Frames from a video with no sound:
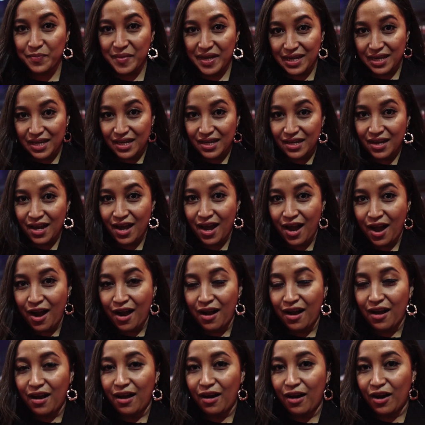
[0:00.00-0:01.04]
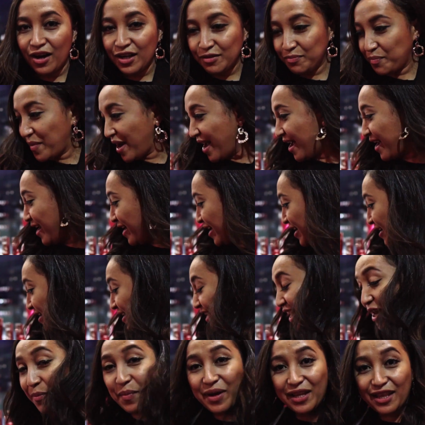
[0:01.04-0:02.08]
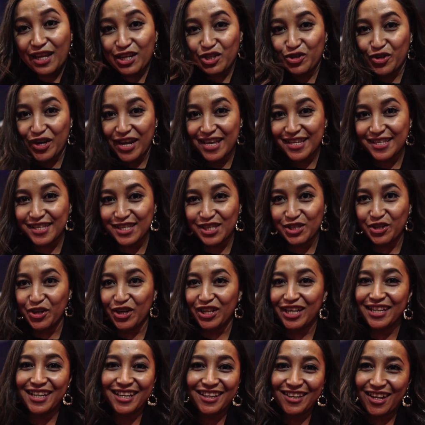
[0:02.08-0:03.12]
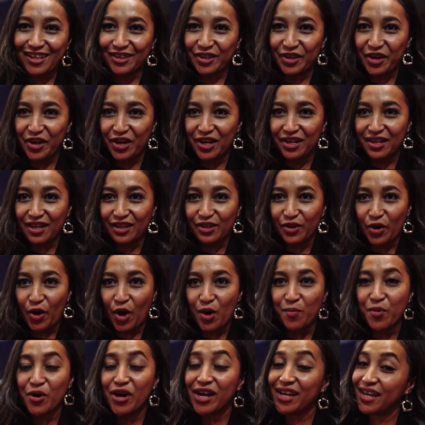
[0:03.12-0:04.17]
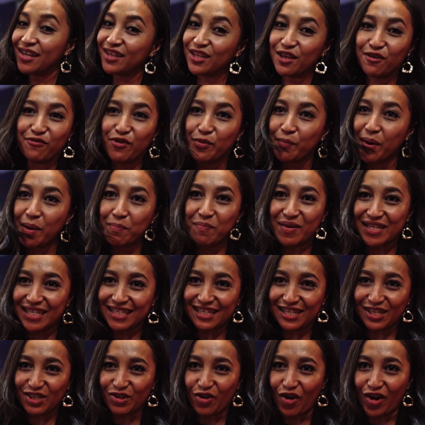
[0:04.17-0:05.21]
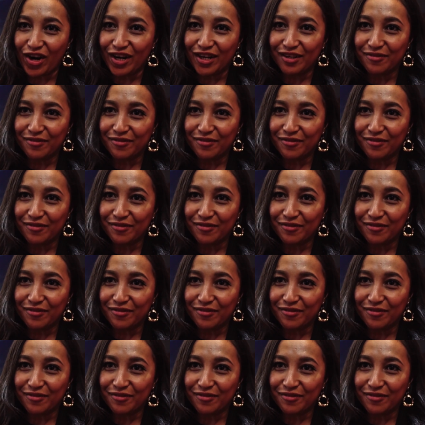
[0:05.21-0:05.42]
me on my email address, charlene@altacare.com, or I can give you my business card.